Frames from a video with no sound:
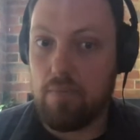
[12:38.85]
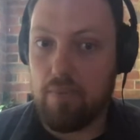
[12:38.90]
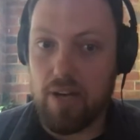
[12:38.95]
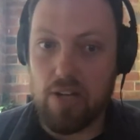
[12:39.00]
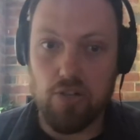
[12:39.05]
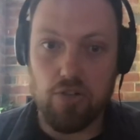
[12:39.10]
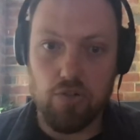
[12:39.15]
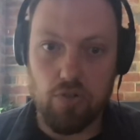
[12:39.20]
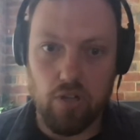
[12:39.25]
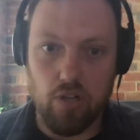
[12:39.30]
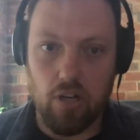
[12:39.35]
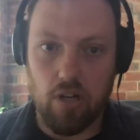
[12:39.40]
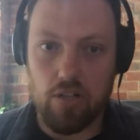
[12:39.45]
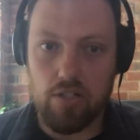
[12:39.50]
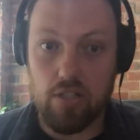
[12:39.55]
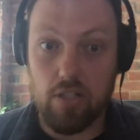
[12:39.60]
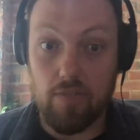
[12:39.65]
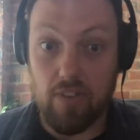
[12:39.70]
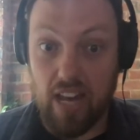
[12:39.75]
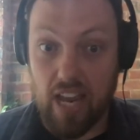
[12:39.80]
the budgetary
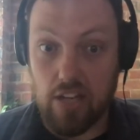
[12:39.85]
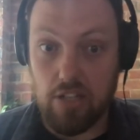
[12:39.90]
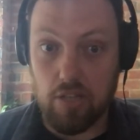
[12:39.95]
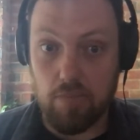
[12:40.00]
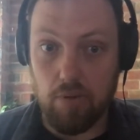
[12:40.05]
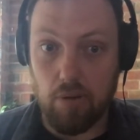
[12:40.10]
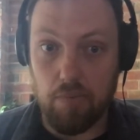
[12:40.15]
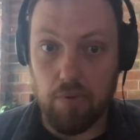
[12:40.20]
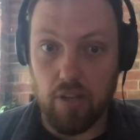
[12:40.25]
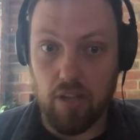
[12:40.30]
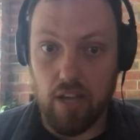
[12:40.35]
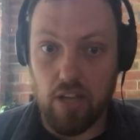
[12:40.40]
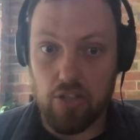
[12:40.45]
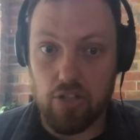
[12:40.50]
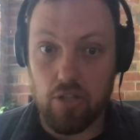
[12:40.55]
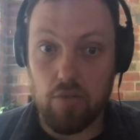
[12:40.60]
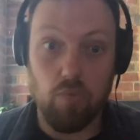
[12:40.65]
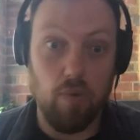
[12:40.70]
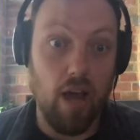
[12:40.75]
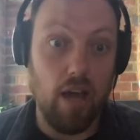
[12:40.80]
costs of an aging
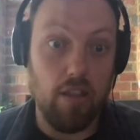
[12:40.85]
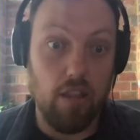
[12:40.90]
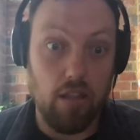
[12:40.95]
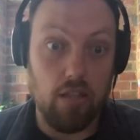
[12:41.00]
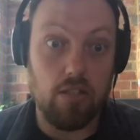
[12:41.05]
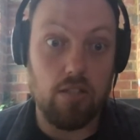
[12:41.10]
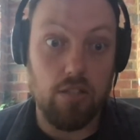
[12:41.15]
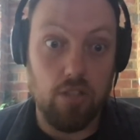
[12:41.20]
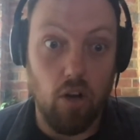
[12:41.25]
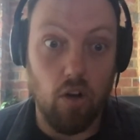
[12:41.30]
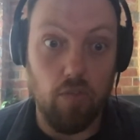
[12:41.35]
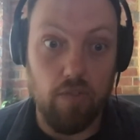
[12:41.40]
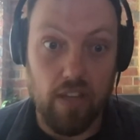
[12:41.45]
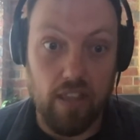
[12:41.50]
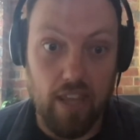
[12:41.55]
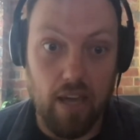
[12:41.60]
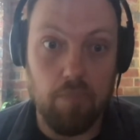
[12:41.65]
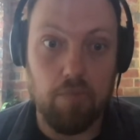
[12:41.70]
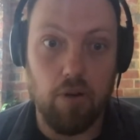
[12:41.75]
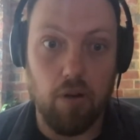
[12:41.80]
population rather than
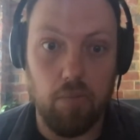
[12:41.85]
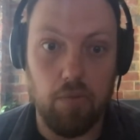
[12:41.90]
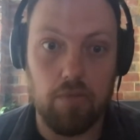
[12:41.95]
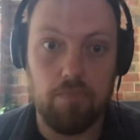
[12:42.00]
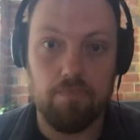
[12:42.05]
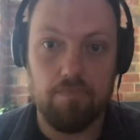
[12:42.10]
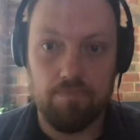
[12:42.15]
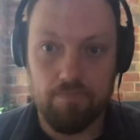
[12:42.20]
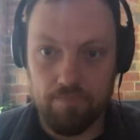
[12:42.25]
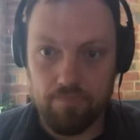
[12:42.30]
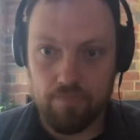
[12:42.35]
solving that problem.